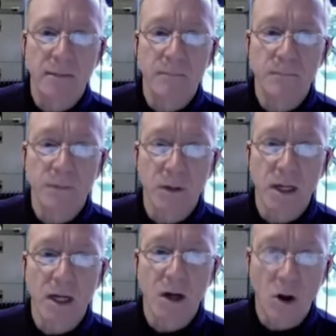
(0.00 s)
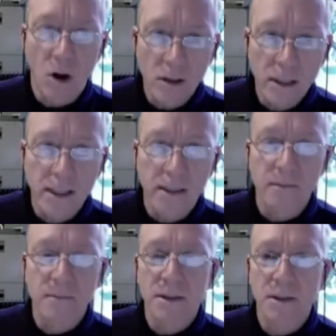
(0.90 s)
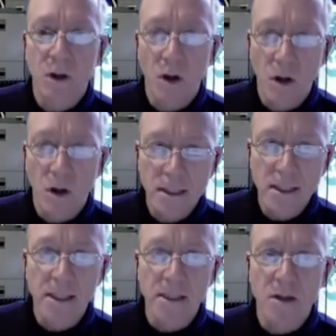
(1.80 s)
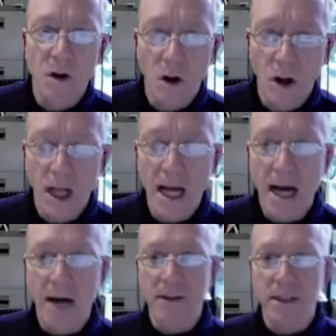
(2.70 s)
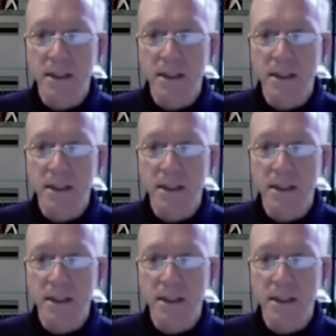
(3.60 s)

Okay? All kingdoms, all cities, all houses.